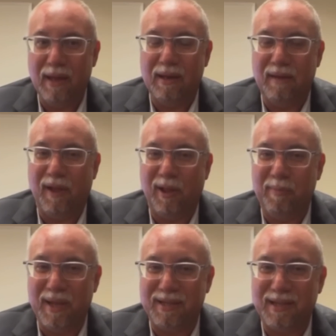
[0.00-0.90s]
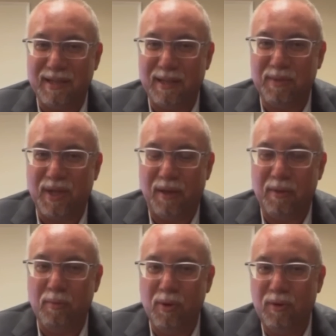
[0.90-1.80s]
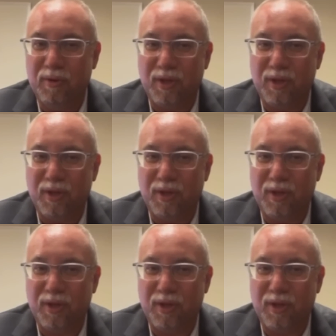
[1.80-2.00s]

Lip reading: developing systems on the moon